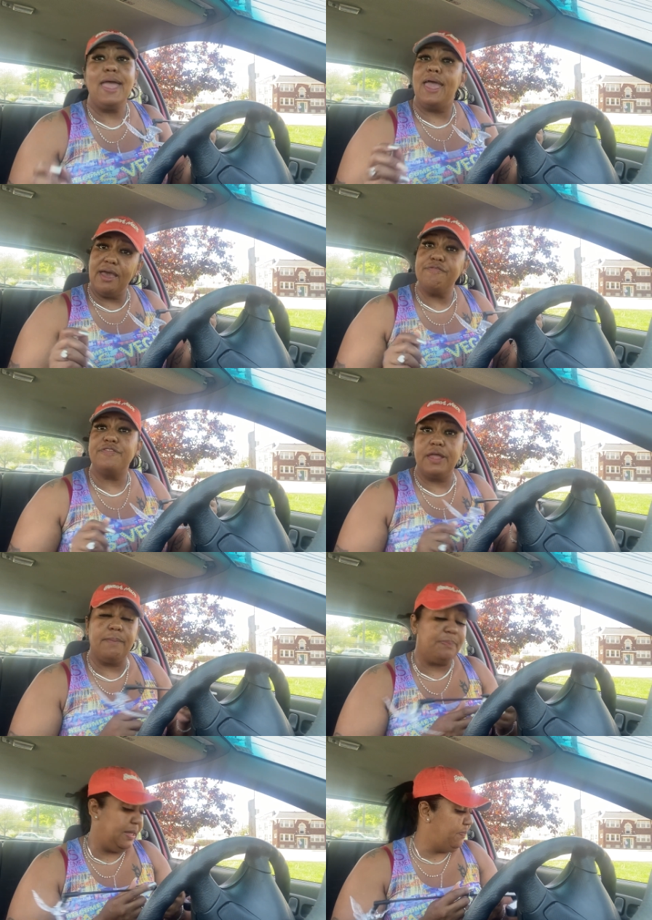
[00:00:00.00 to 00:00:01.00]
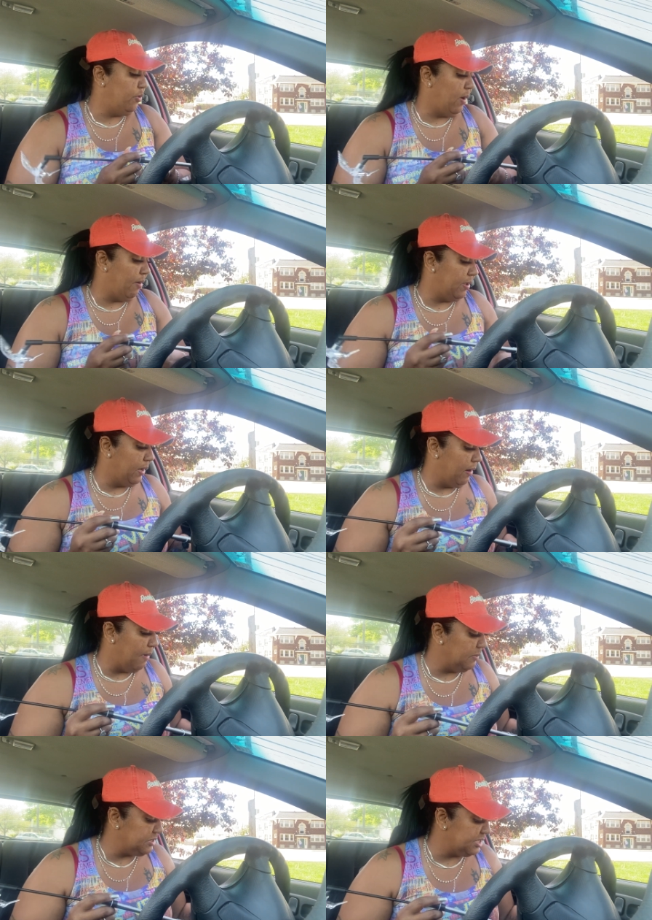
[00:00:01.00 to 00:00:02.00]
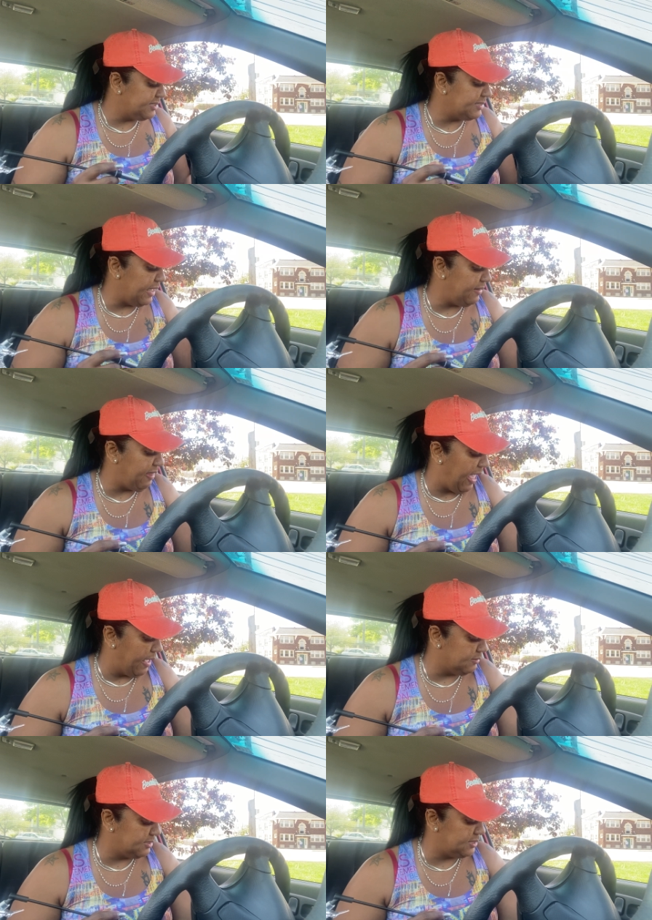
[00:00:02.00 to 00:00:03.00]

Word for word: effed up people out here. I'ma just say that.